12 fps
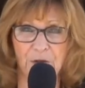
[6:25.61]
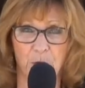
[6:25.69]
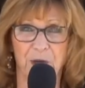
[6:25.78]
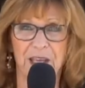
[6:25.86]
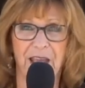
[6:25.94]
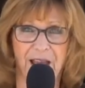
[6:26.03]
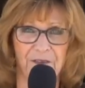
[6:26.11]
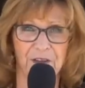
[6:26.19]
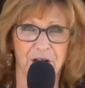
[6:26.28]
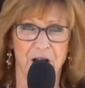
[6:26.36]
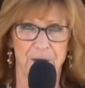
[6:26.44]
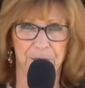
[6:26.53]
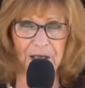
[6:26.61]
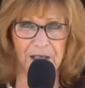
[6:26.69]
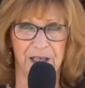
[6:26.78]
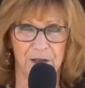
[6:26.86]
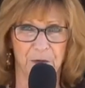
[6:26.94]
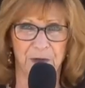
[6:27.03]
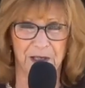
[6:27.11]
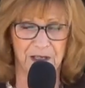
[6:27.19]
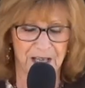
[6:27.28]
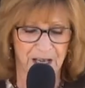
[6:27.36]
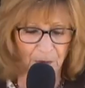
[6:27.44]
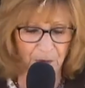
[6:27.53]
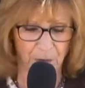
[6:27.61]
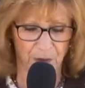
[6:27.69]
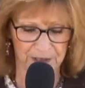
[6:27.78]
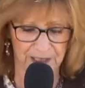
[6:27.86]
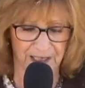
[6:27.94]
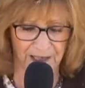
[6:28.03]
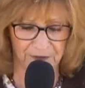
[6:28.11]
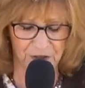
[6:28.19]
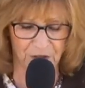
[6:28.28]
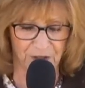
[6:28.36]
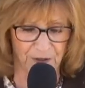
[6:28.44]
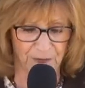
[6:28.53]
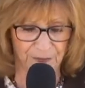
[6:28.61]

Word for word: we have a copy that we, we want to give to you.